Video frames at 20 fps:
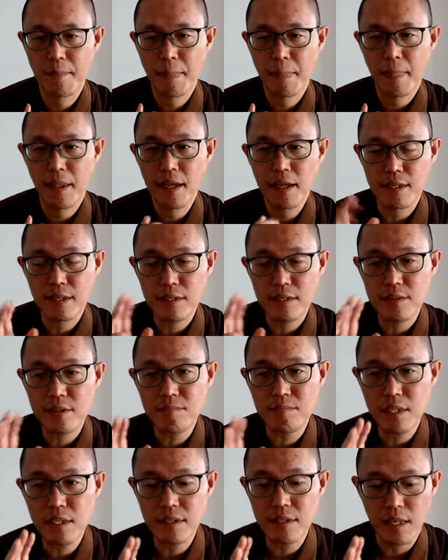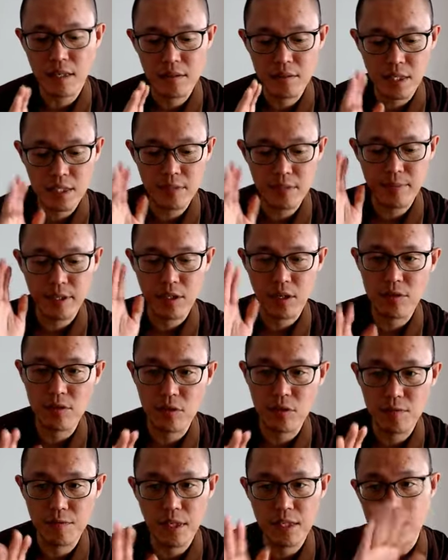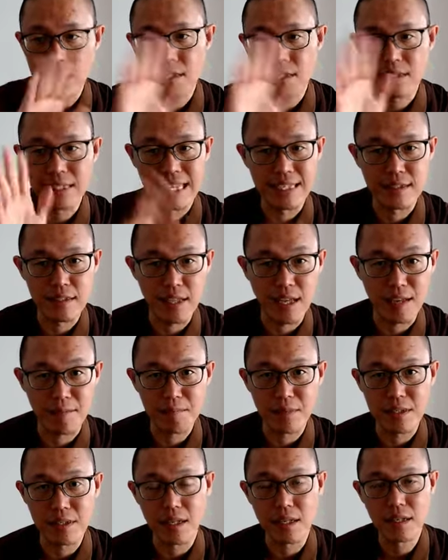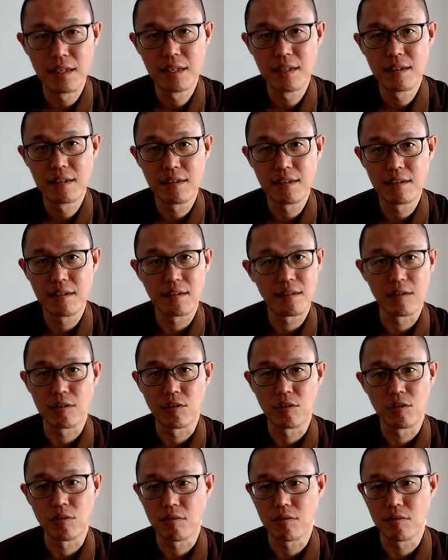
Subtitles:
It doesn't mean that just because you face it, it doesn't happen. No.